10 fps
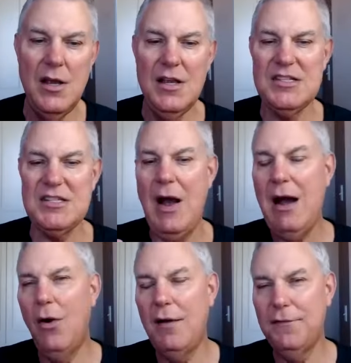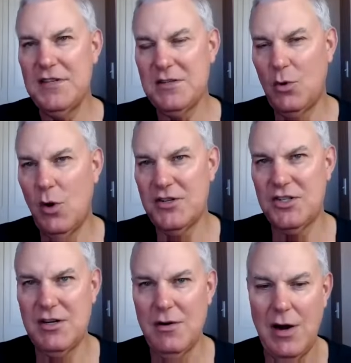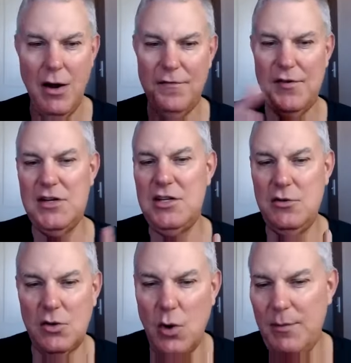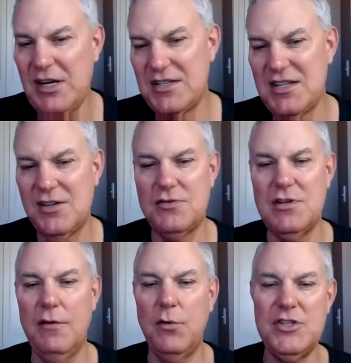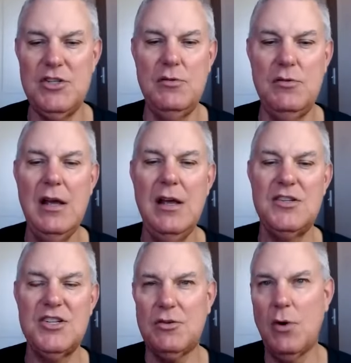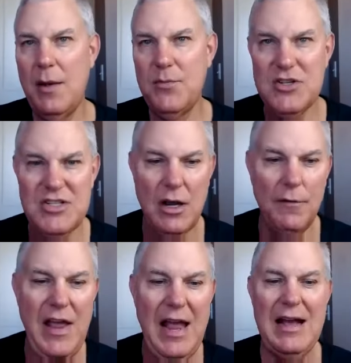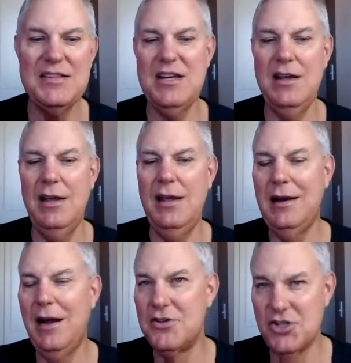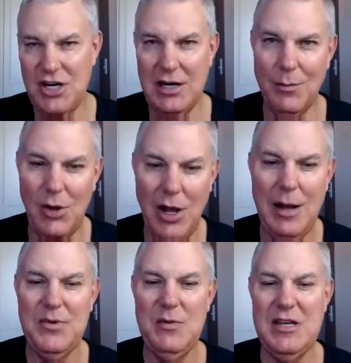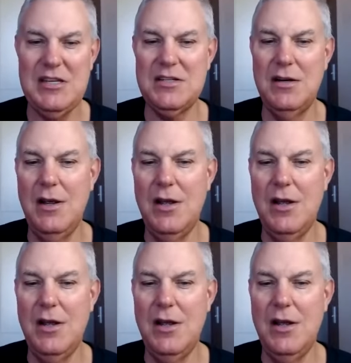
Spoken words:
So how often, some questions here, how often do you quit because things are tough? Would you describe yourself as an unshakable optimist?